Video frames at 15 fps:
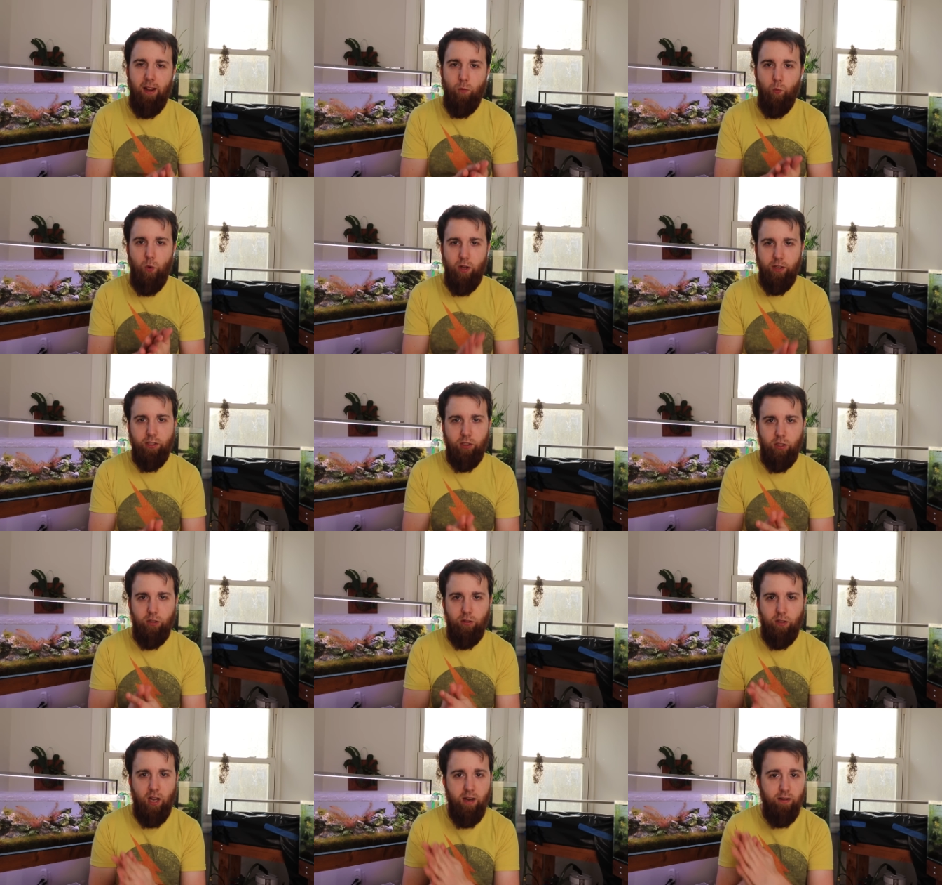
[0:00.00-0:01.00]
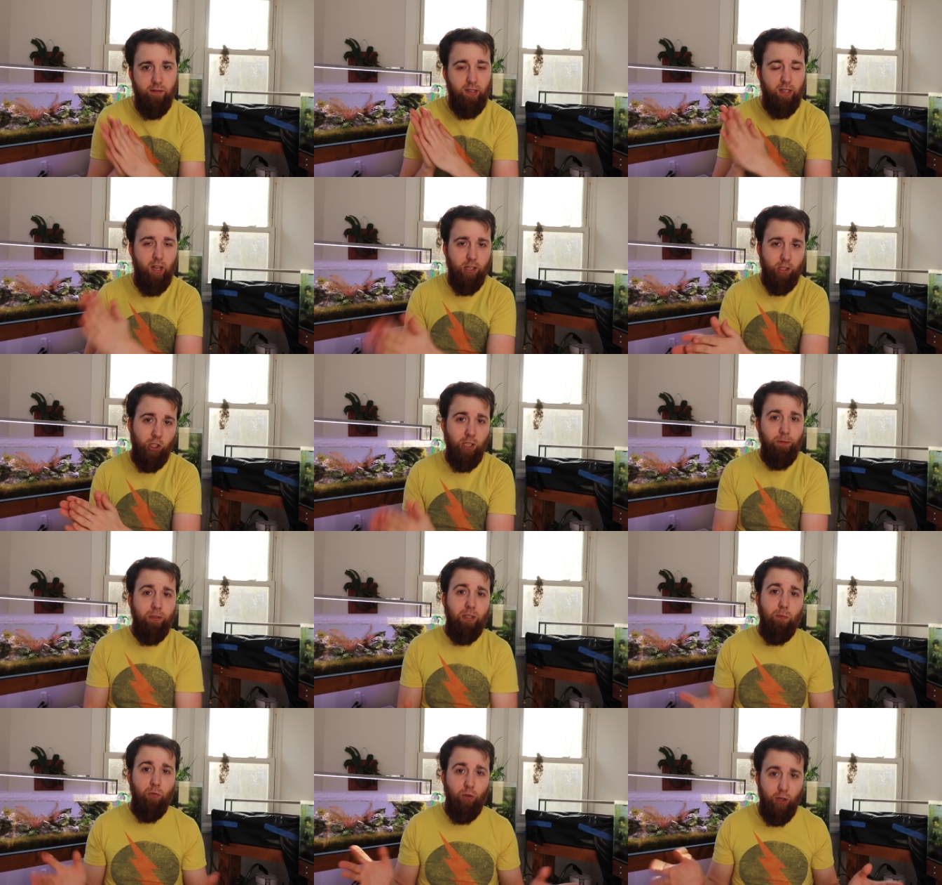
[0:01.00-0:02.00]
and wants to kind of achieve
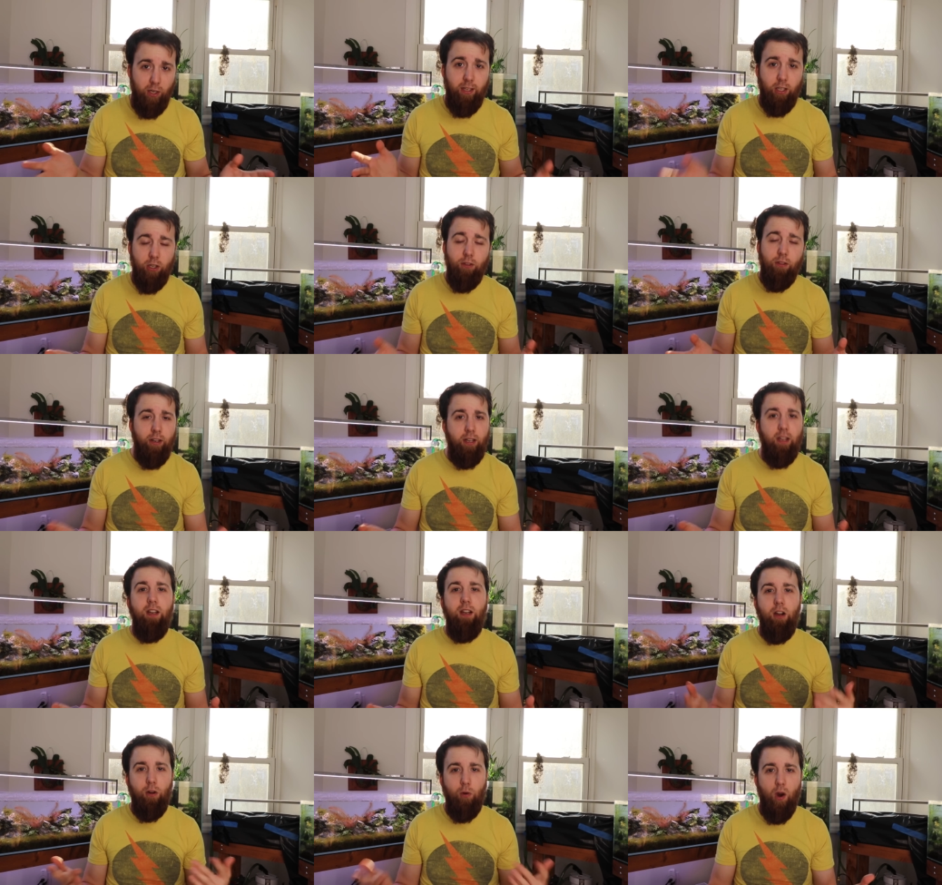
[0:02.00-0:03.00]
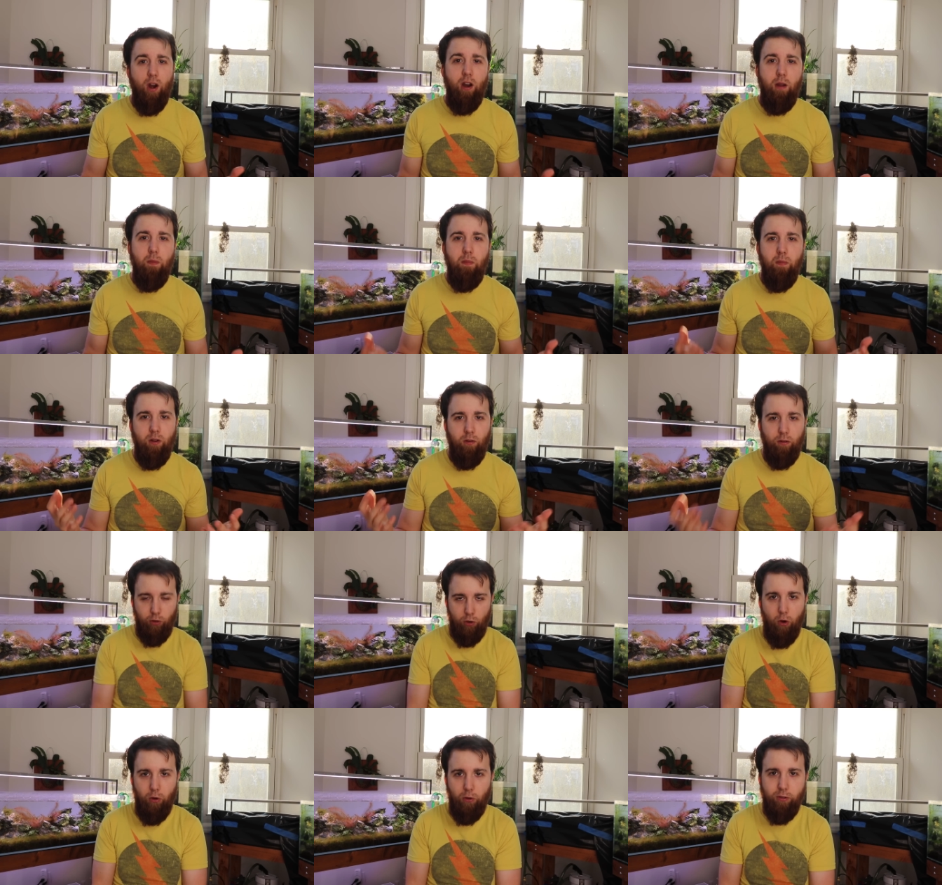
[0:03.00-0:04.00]
some really good-looking aquarium
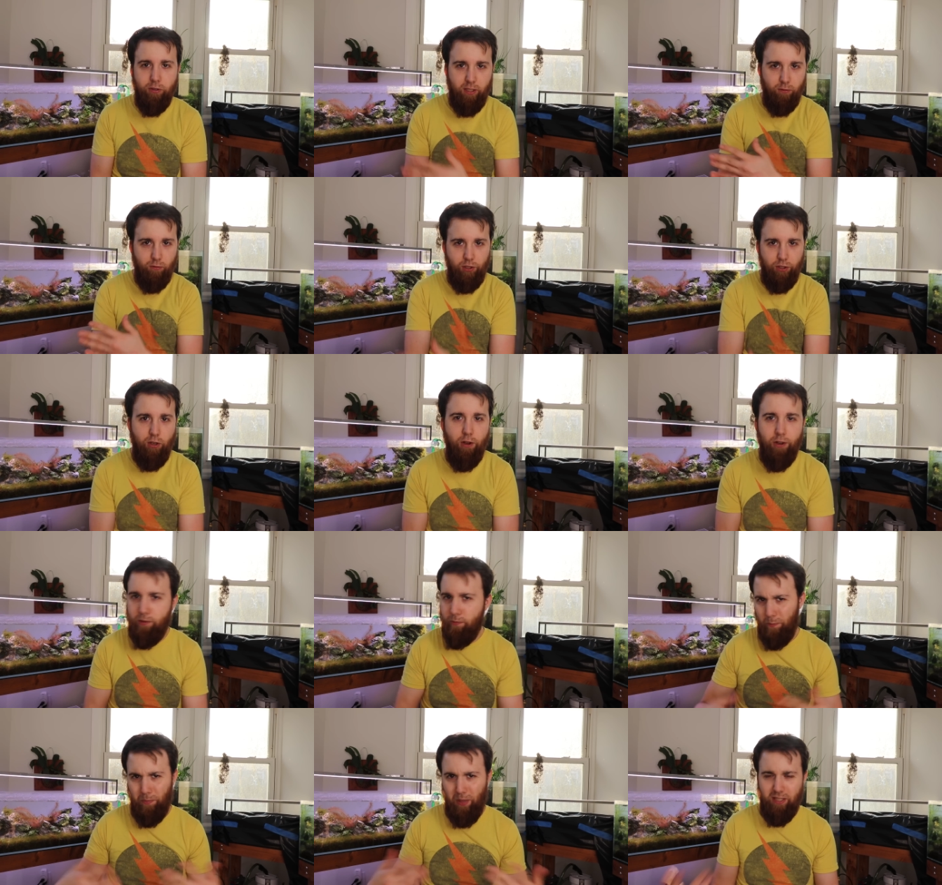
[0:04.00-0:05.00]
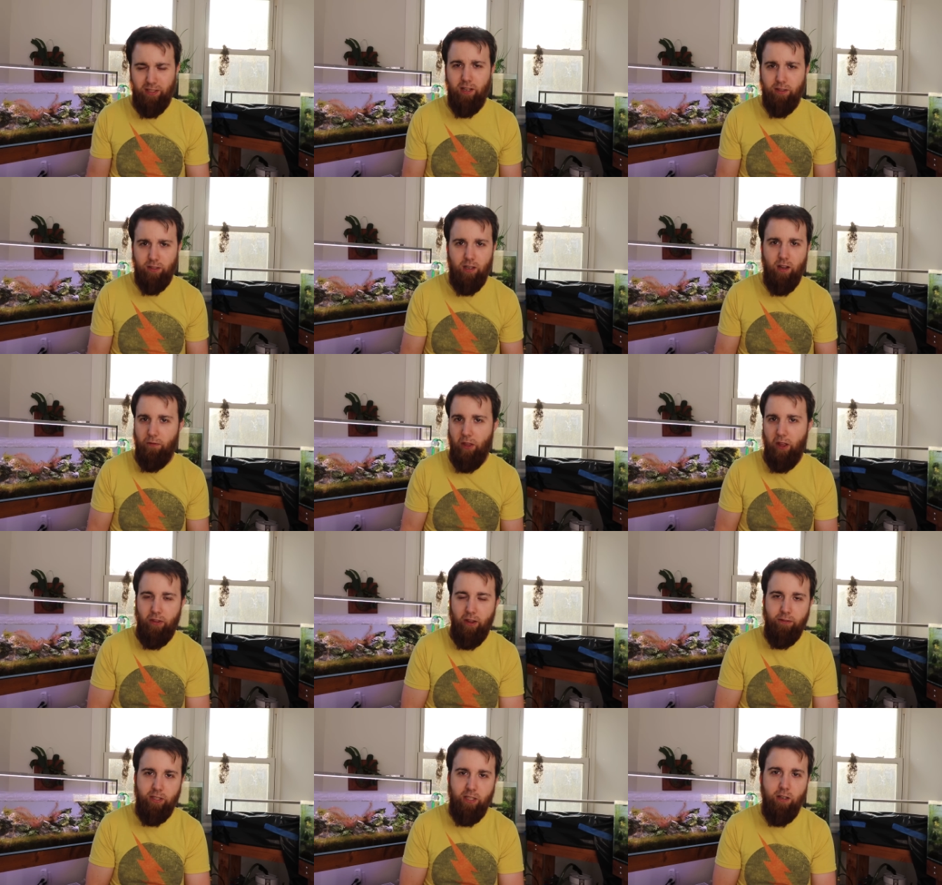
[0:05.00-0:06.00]
goals and results based on stuff that
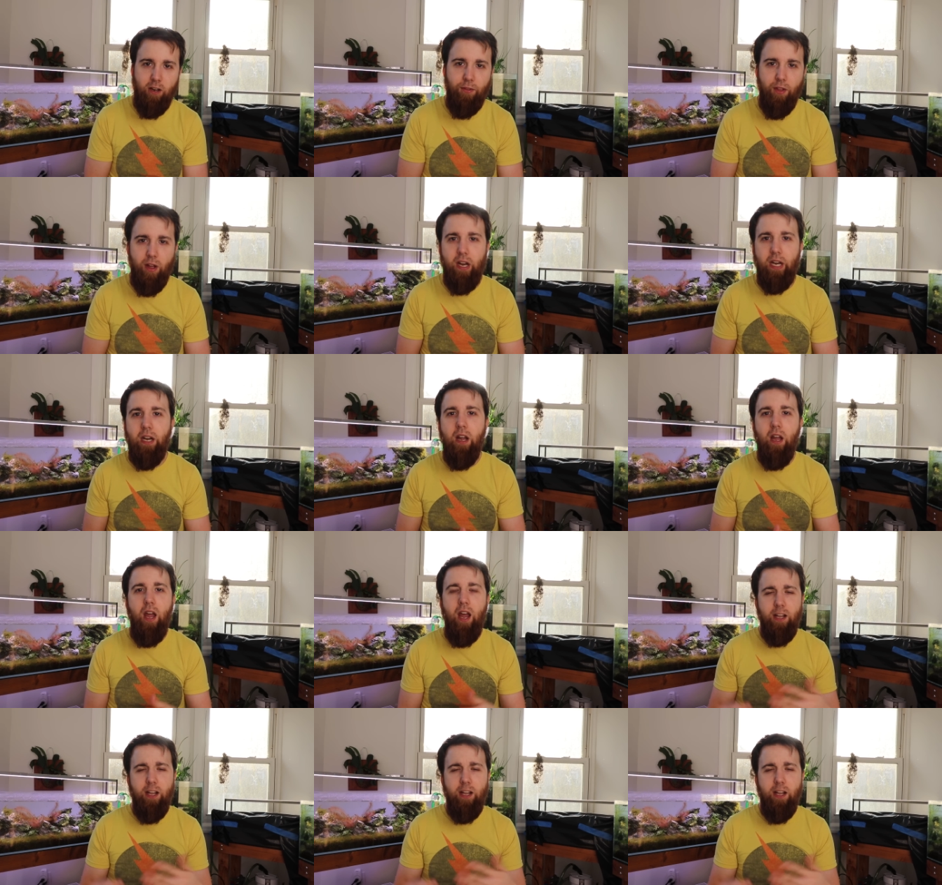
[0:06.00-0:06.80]
they've seen online,